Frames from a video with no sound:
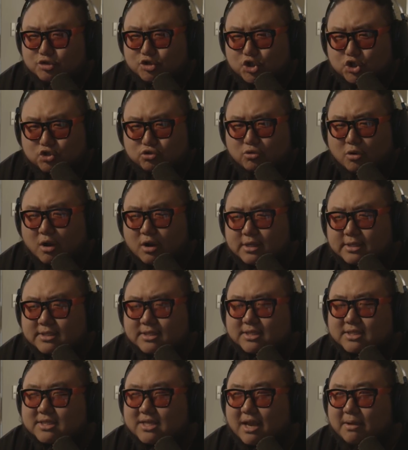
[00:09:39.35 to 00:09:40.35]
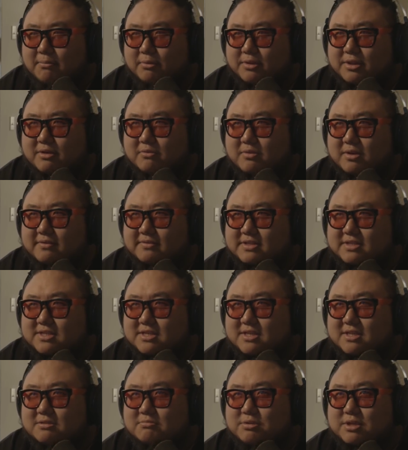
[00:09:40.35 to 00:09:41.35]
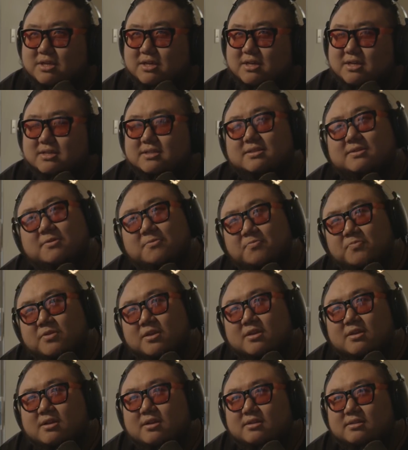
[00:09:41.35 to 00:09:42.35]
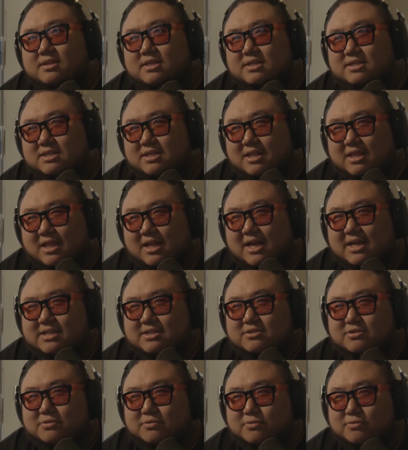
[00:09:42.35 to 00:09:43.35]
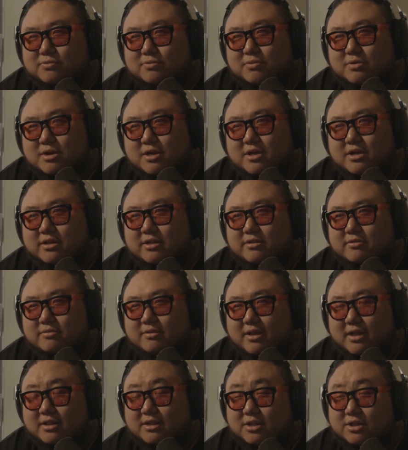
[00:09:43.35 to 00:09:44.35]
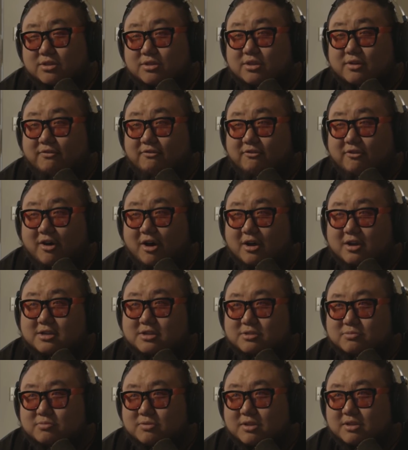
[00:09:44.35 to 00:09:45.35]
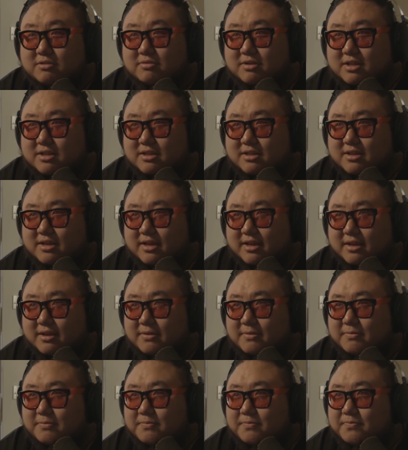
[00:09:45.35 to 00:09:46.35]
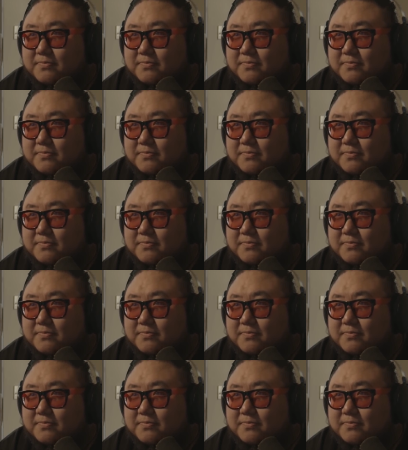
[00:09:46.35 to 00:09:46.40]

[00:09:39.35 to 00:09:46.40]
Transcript: strongest example that we've seen, because these lights are really like the fog is really, really thick.